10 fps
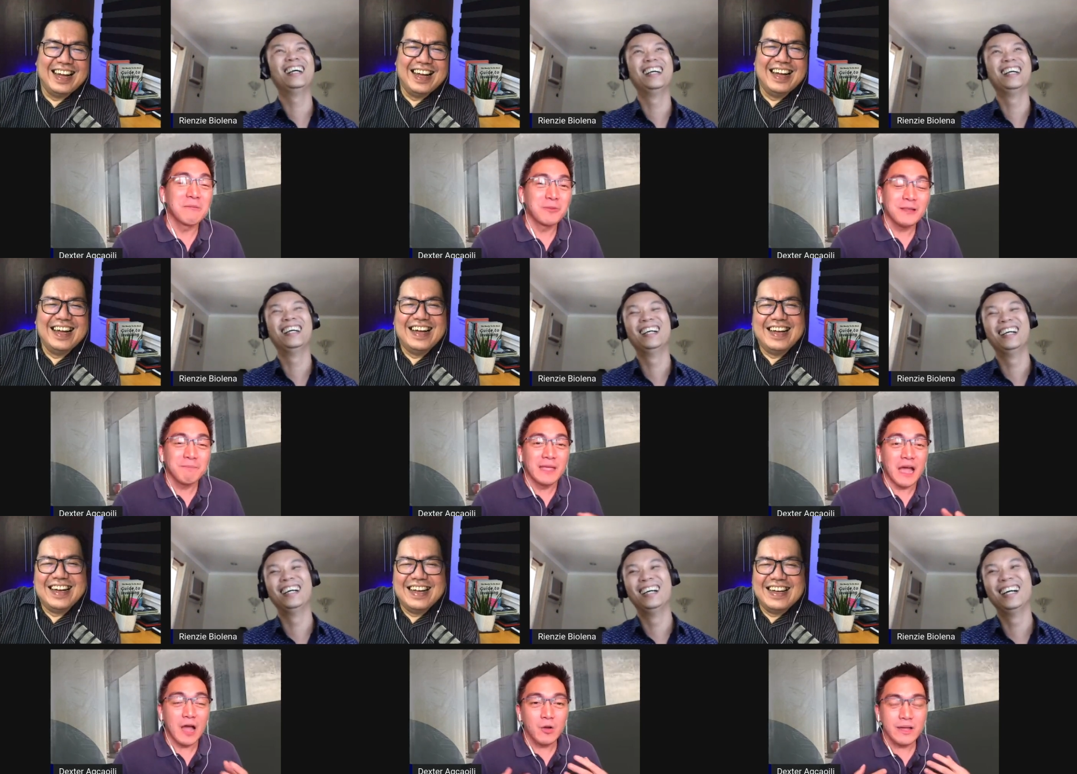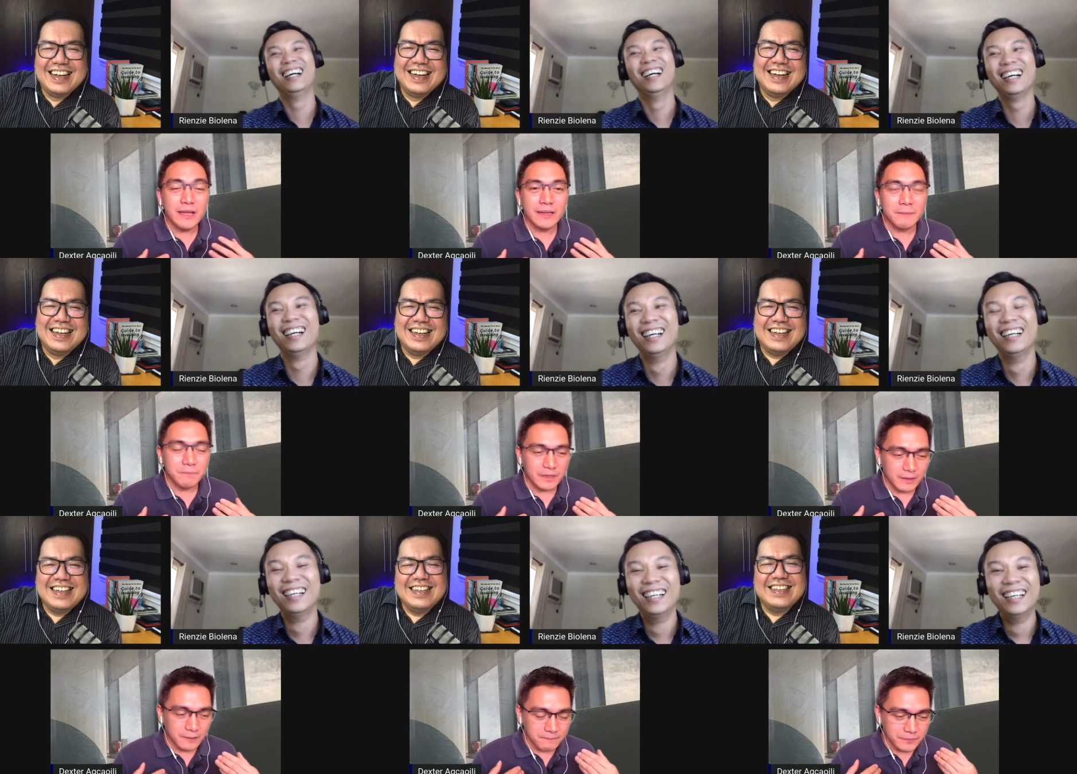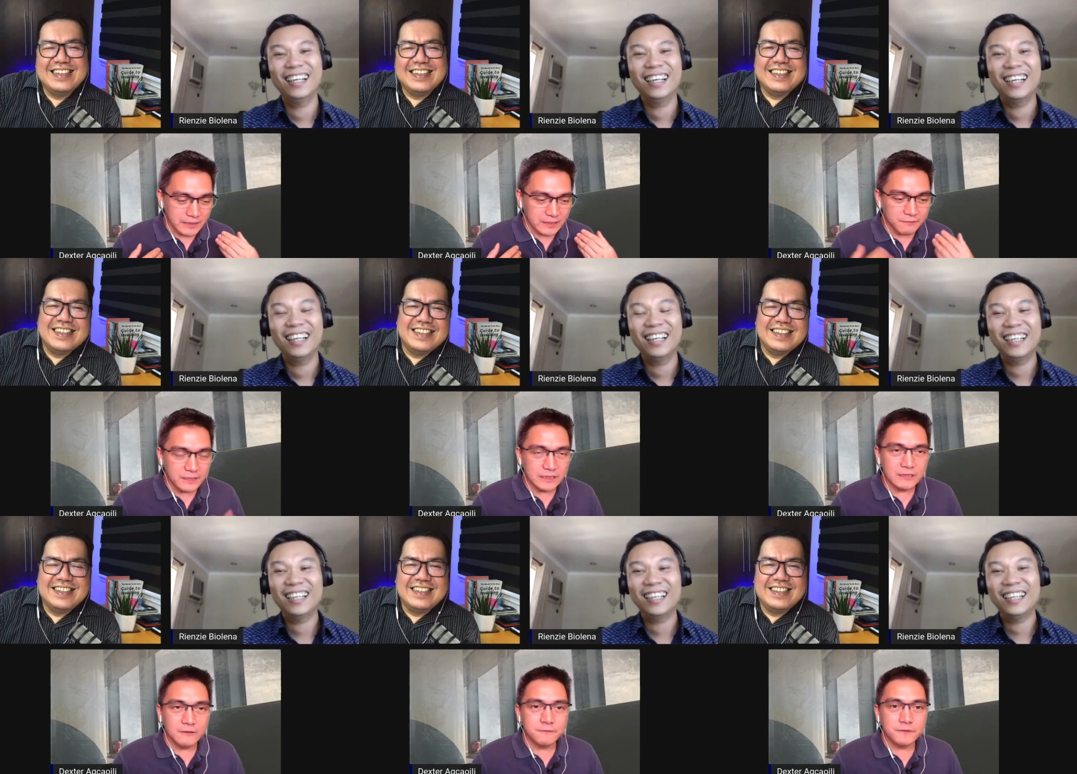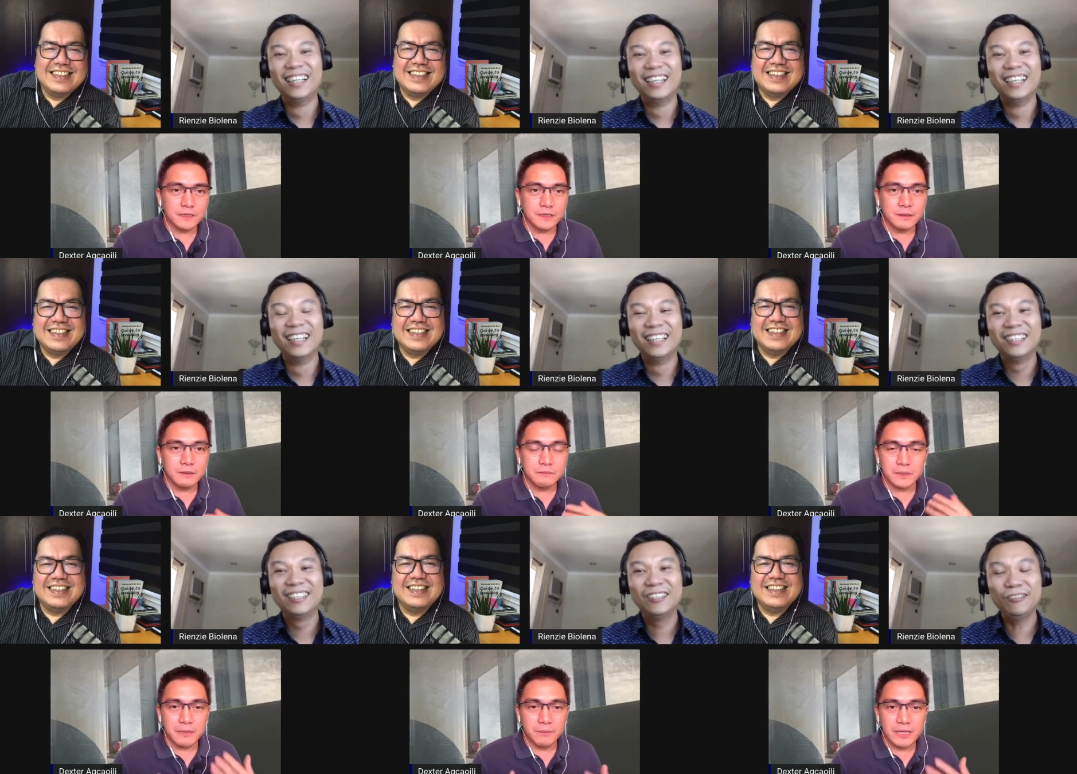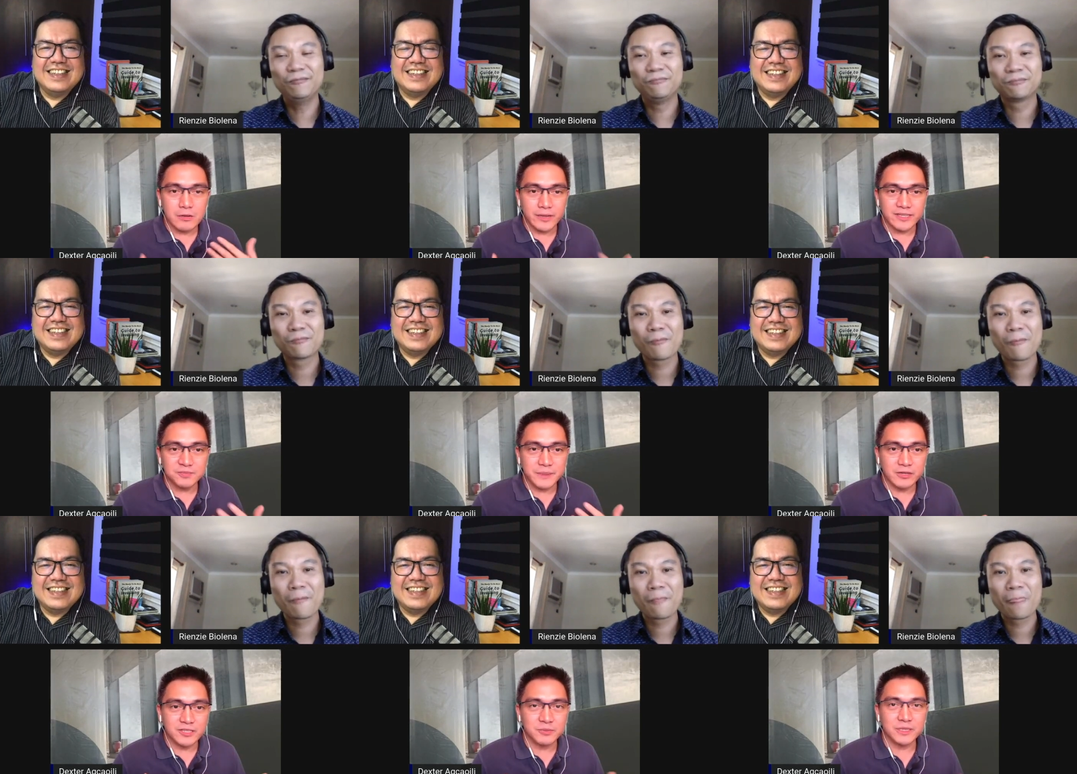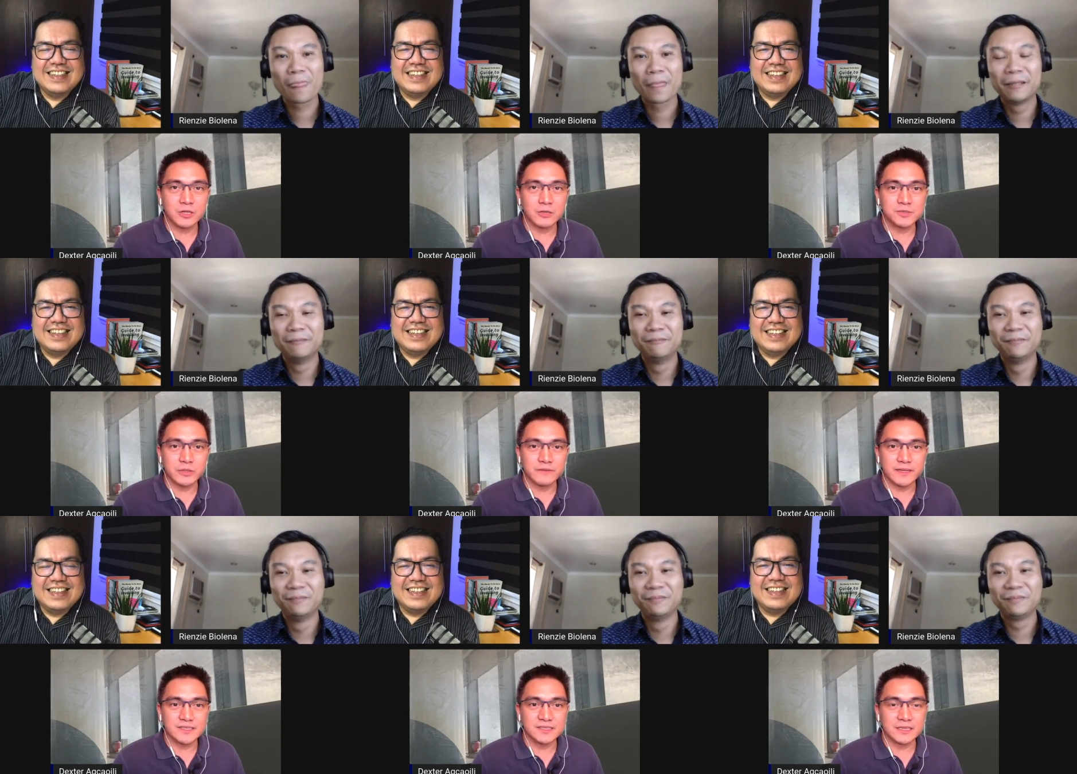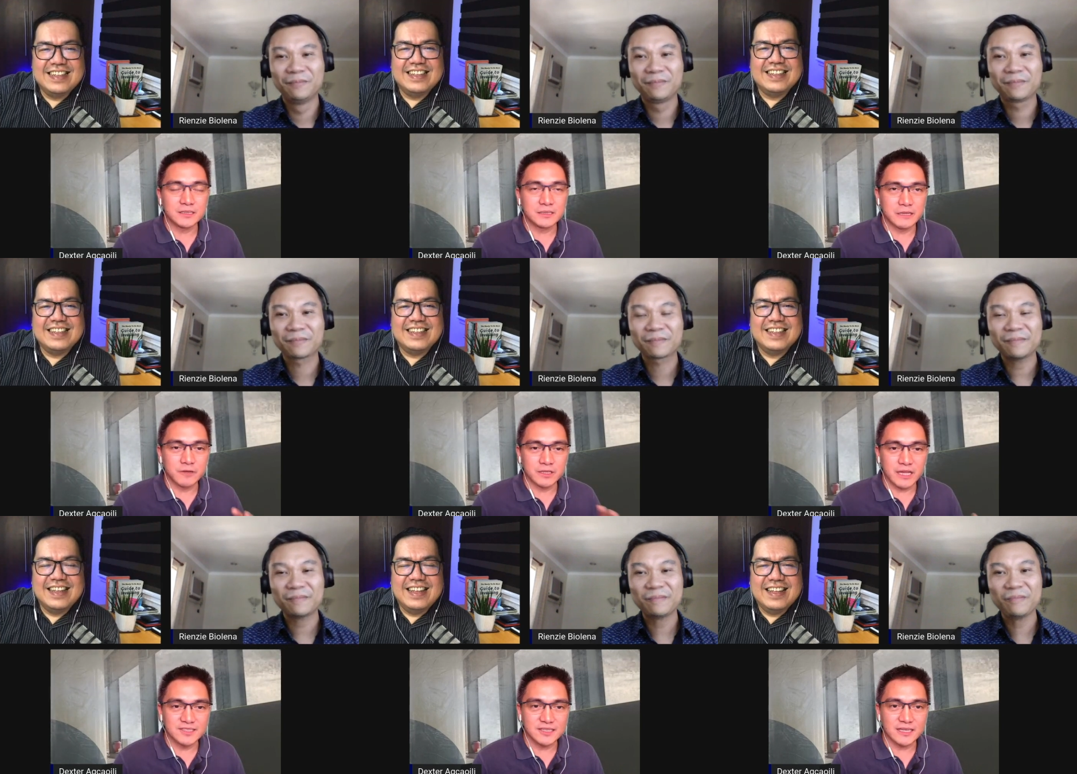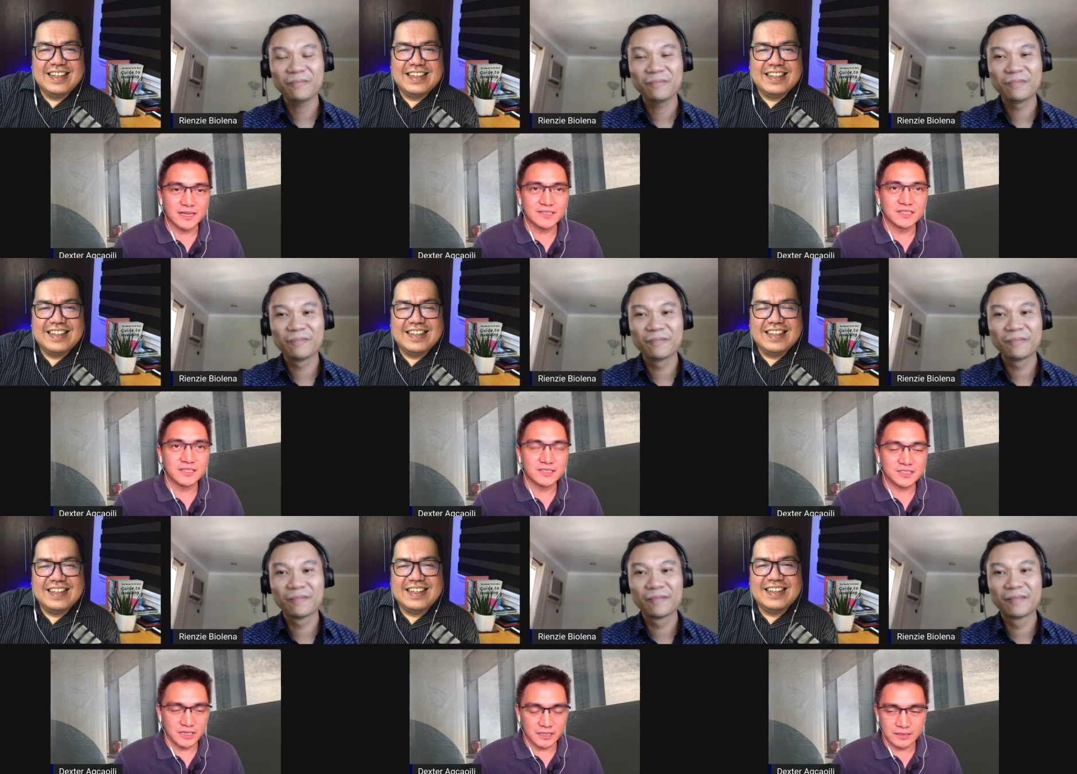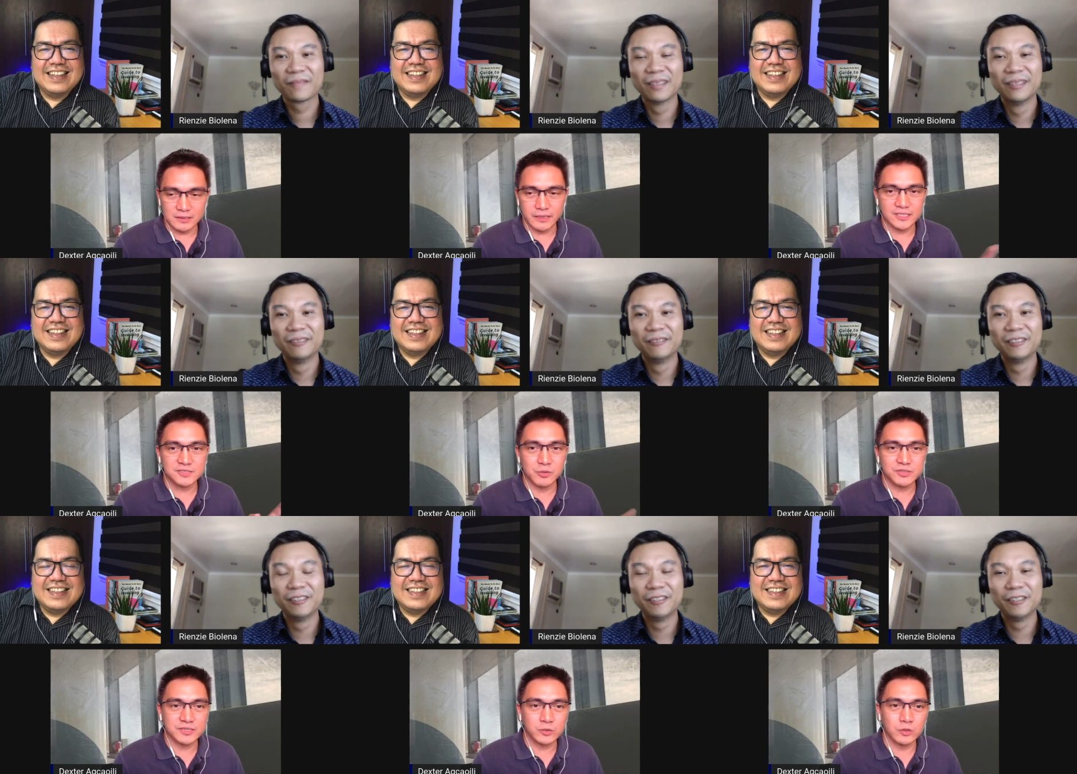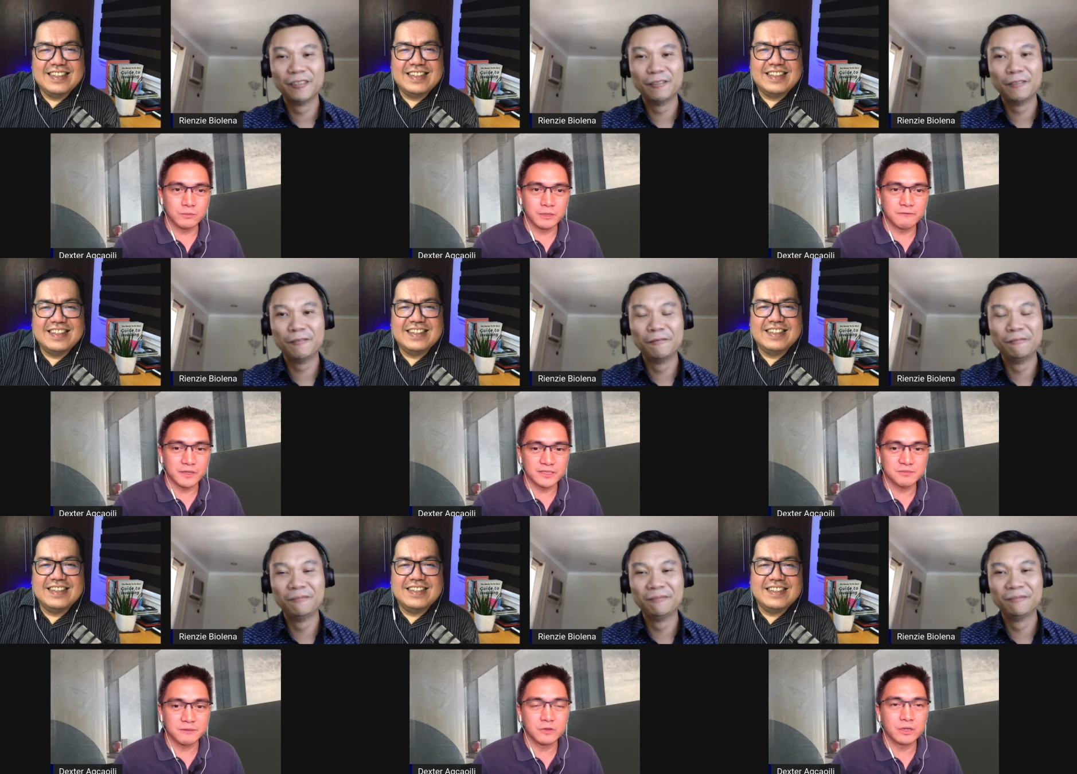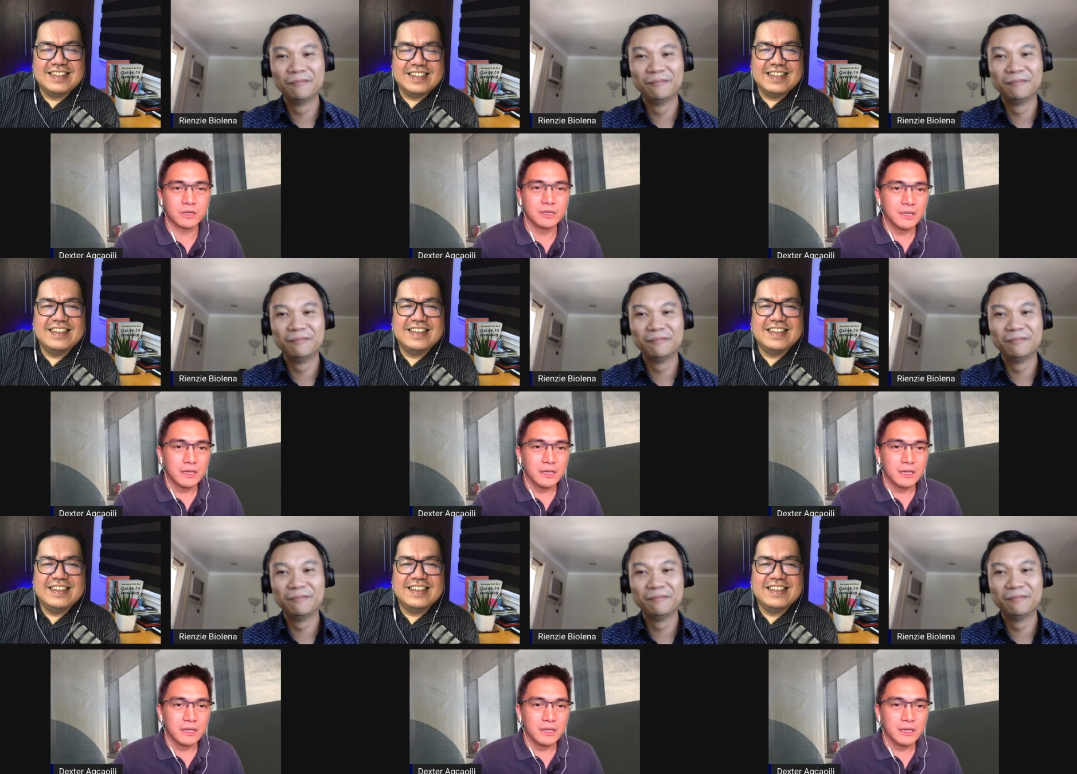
Speaker 1: Well, ako nga eh. Um, even if uh, marami na akong experience when it comes to investing, different asset classes, and exposure to global funds before,